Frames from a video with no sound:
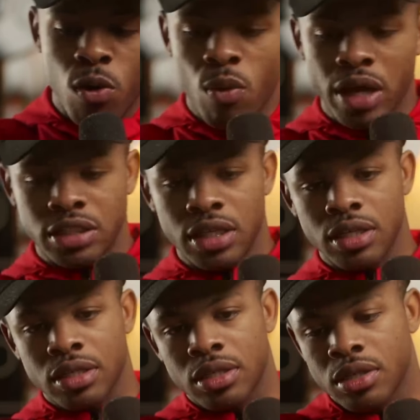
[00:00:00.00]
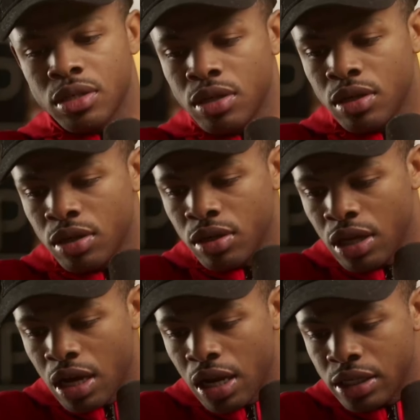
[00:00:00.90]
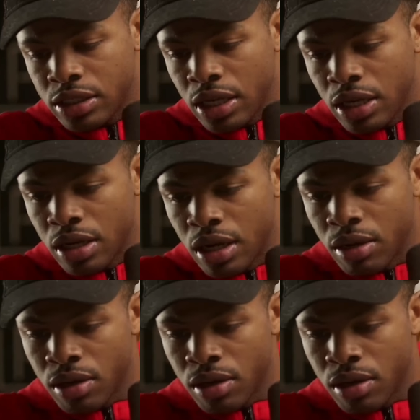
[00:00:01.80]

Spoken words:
Watch this. Y'all ain't seen nothing.